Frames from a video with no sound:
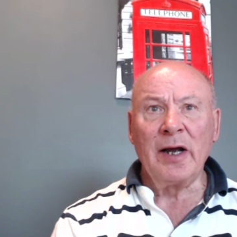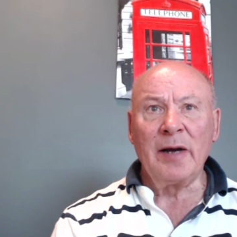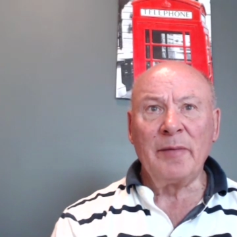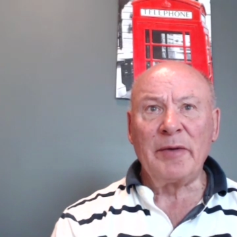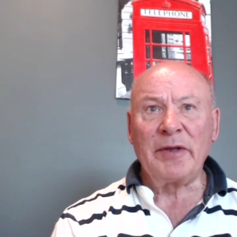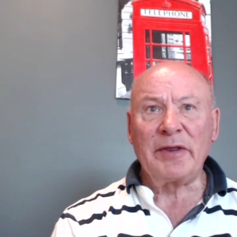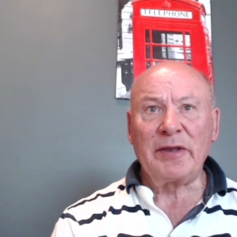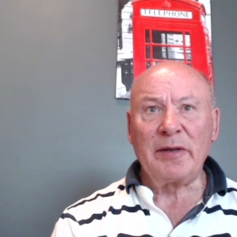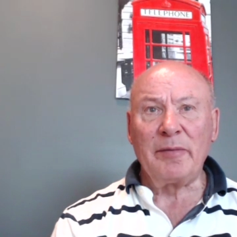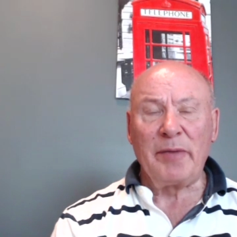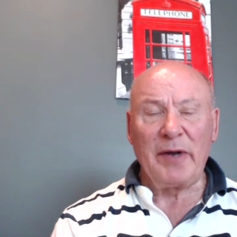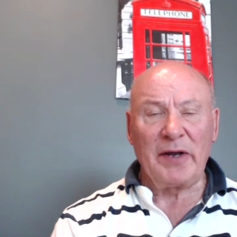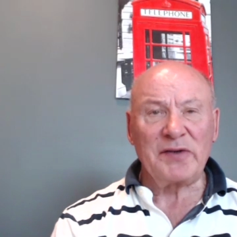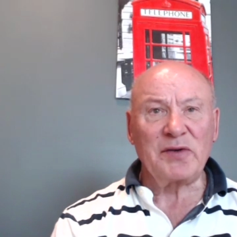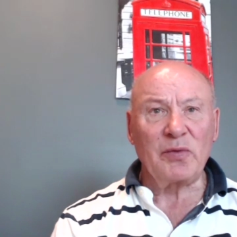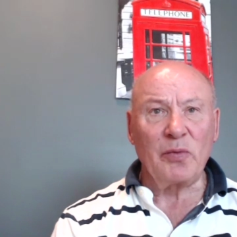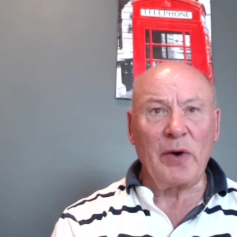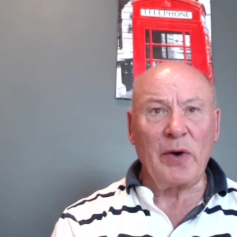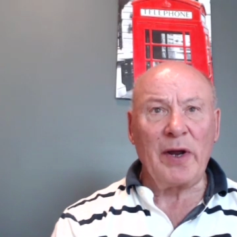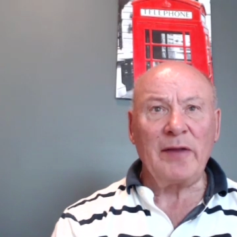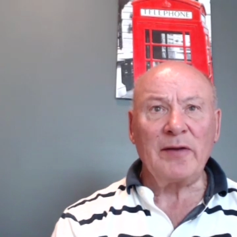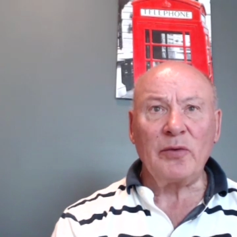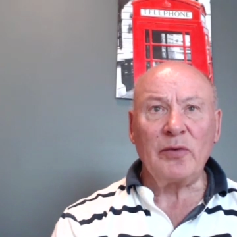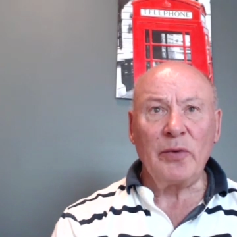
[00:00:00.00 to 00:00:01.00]
But the best
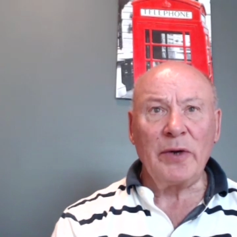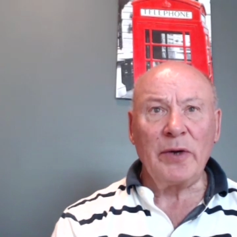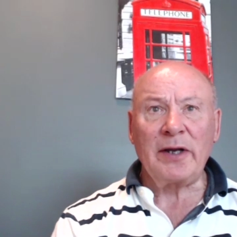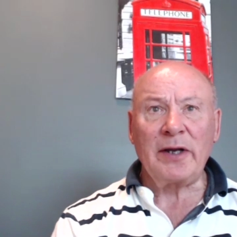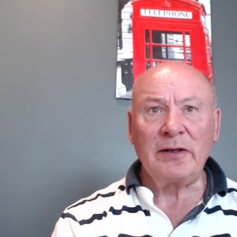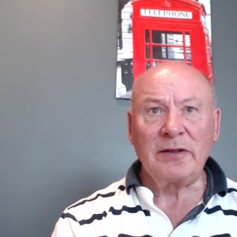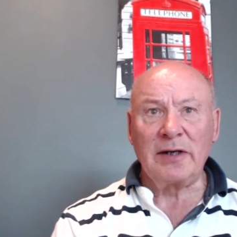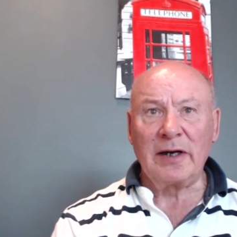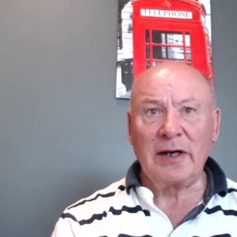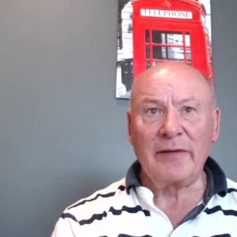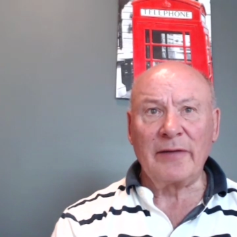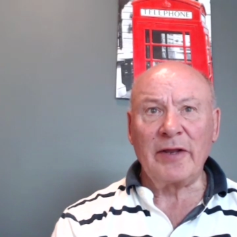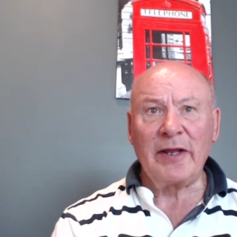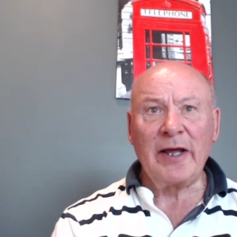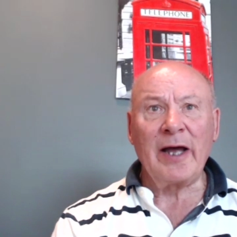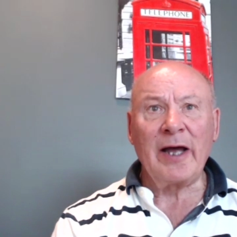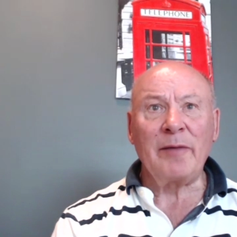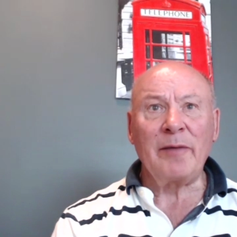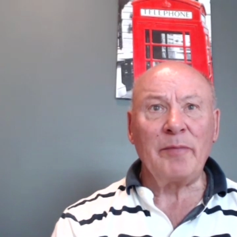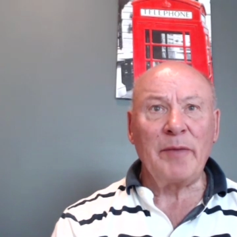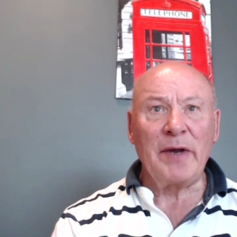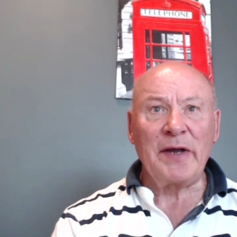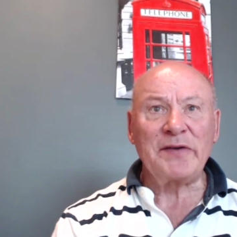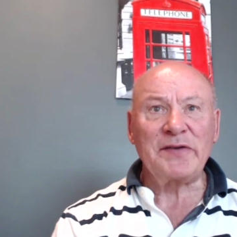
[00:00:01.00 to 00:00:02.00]
way that we can deliver
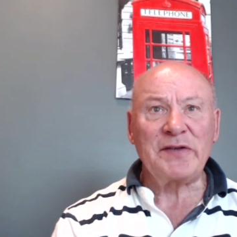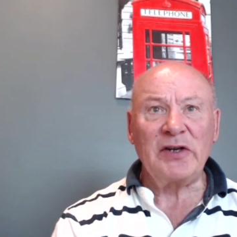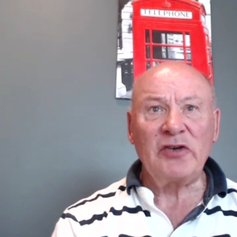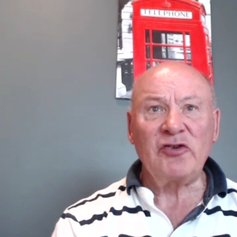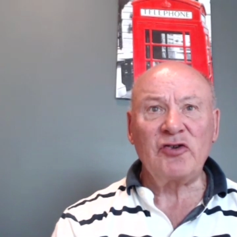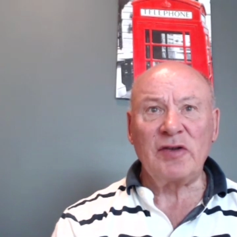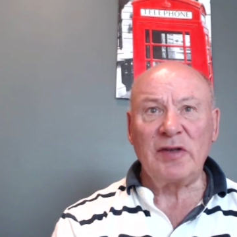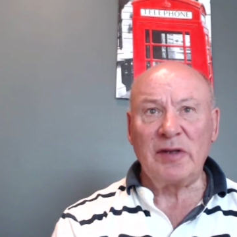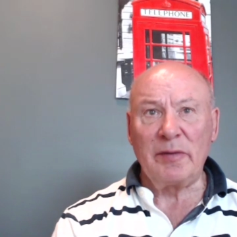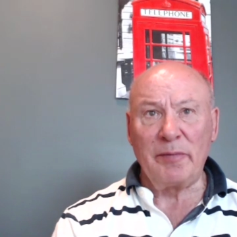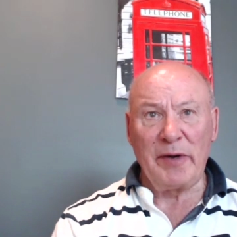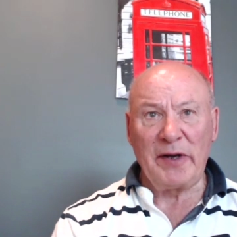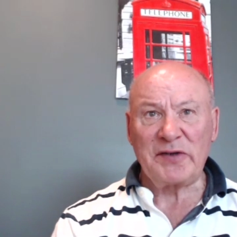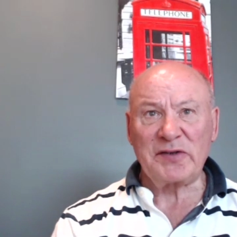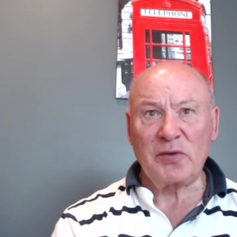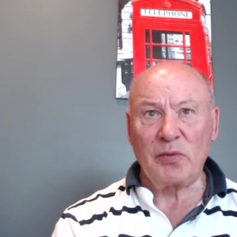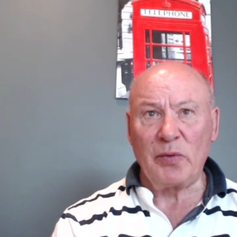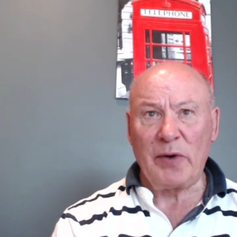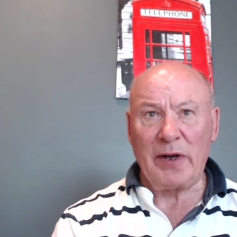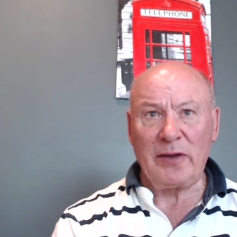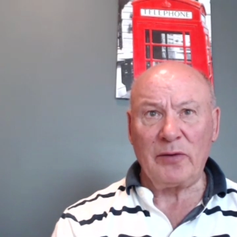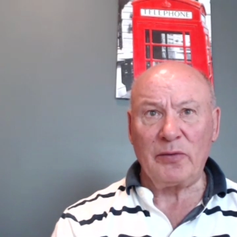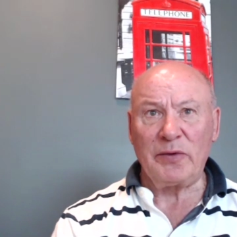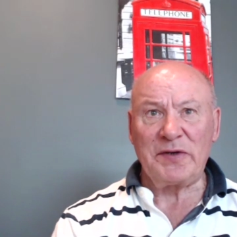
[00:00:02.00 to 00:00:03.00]
that message and the best
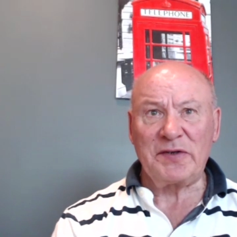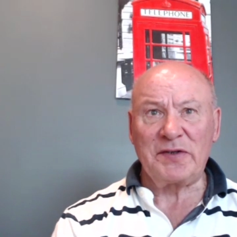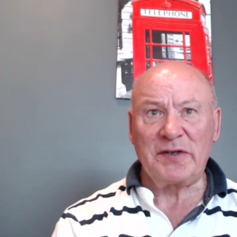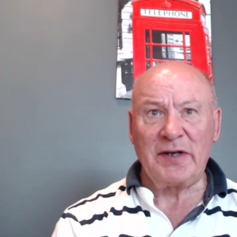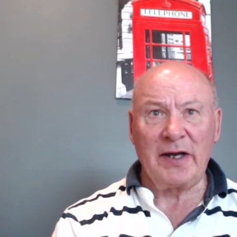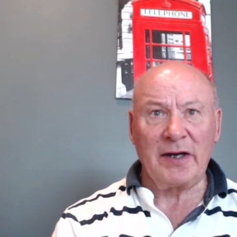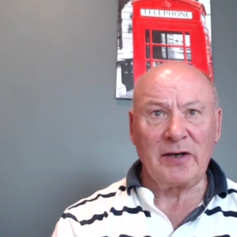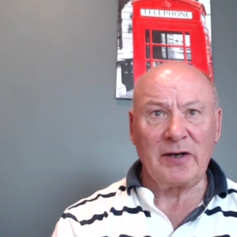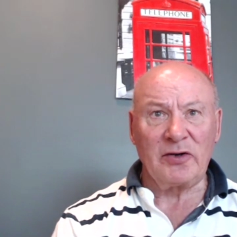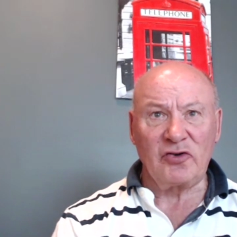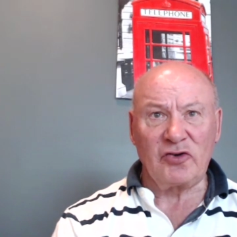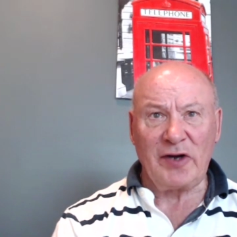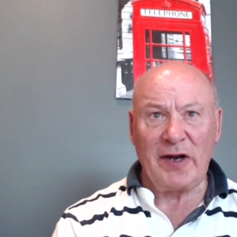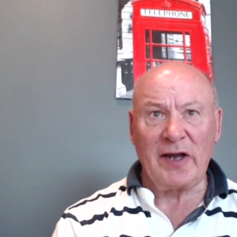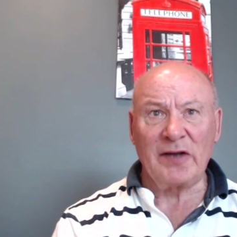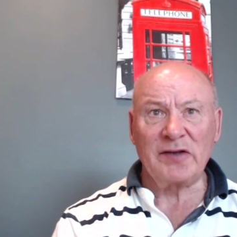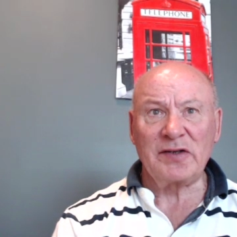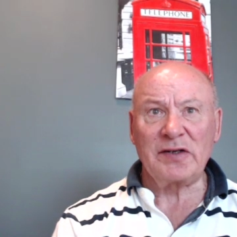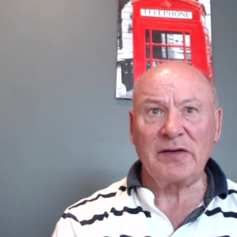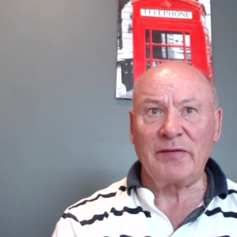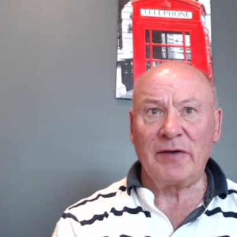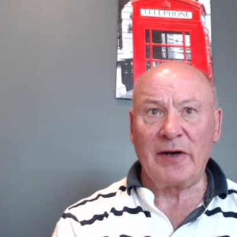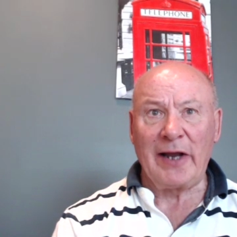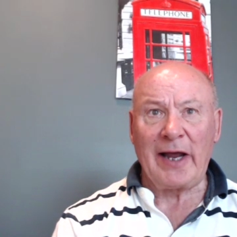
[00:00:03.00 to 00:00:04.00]
way that we stand a
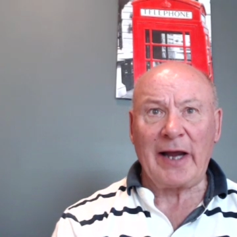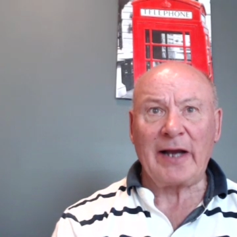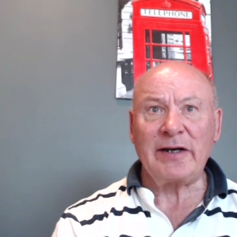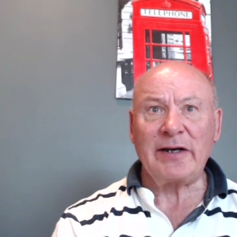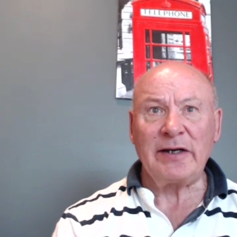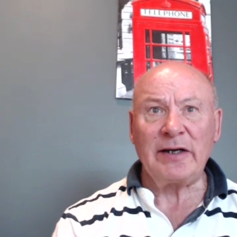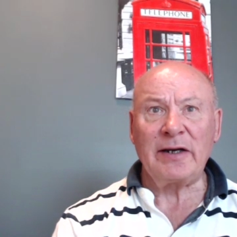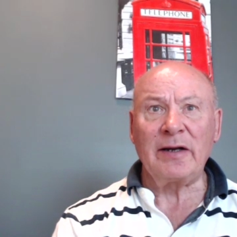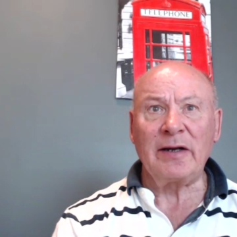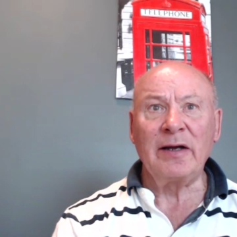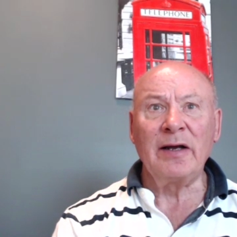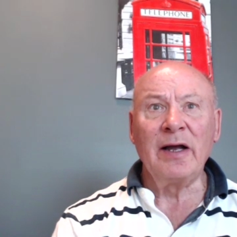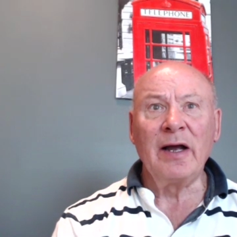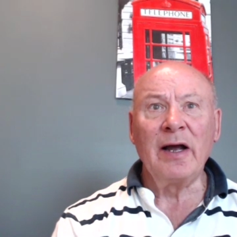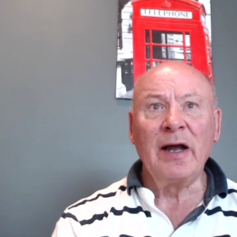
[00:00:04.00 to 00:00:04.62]
chance of electing